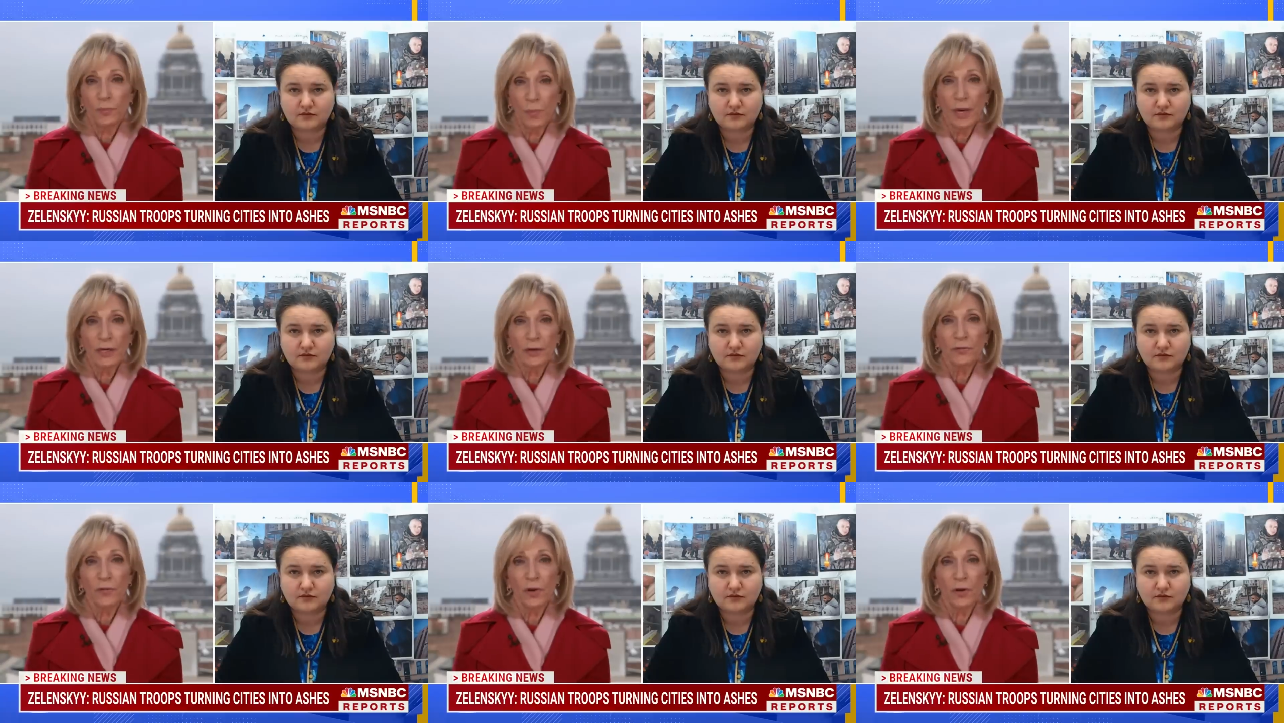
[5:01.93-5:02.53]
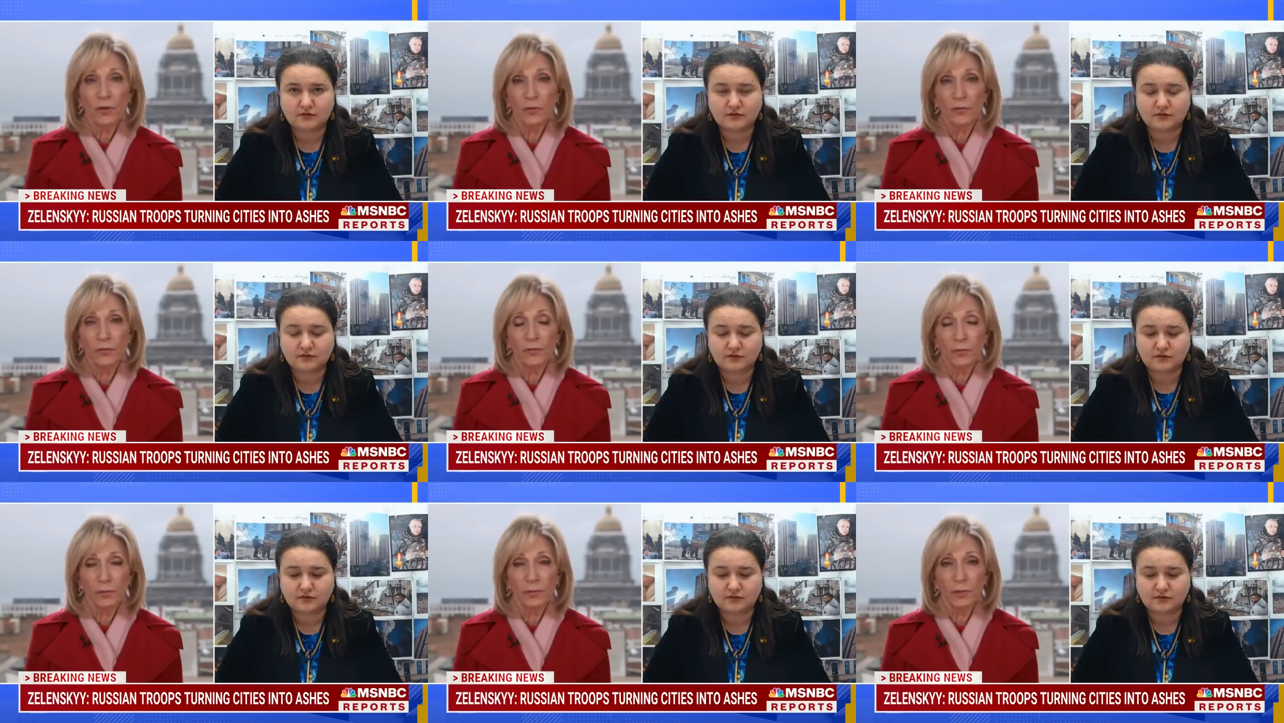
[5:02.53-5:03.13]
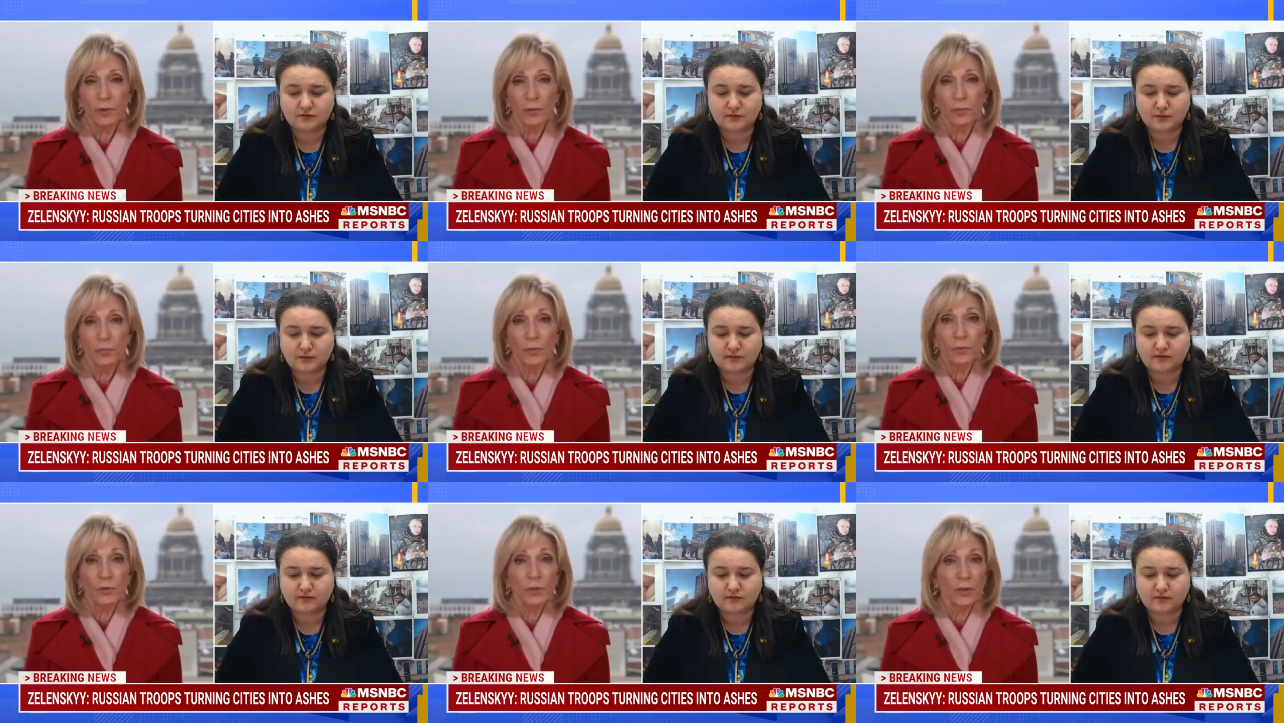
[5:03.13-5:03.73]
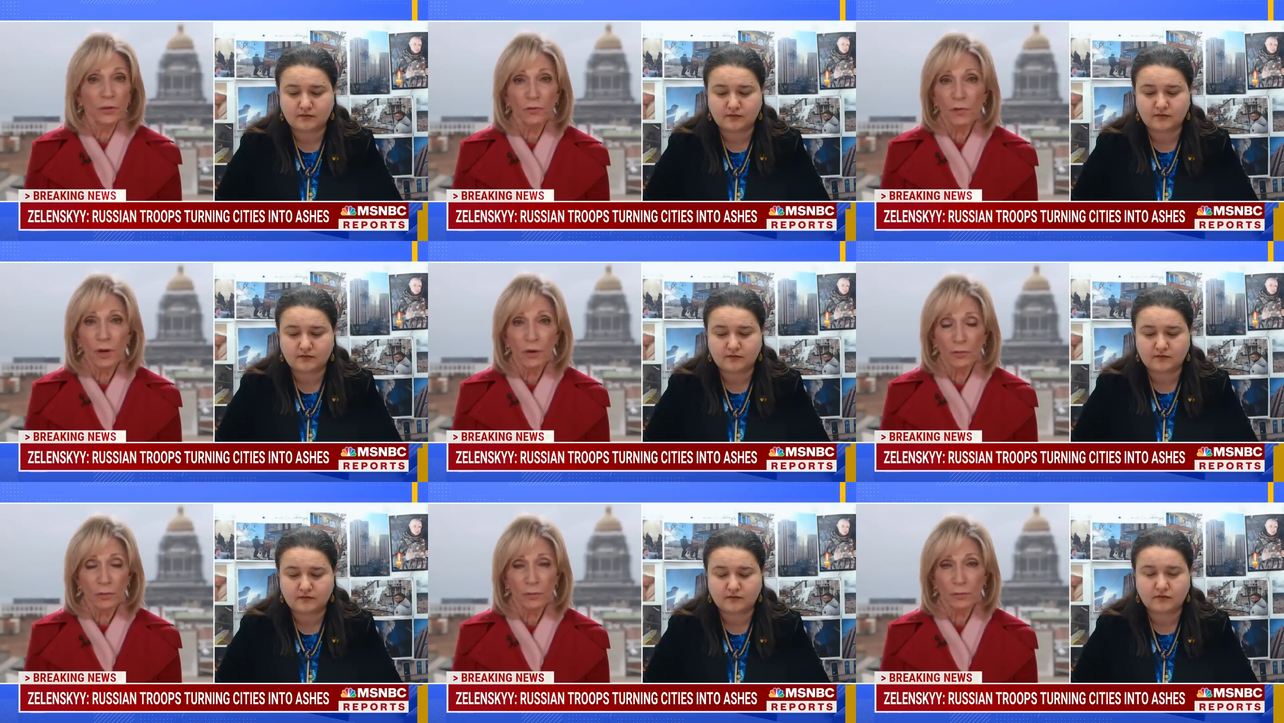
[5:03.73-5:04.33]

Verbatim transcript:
Speaker 1: might involve, you know, boots on the ground.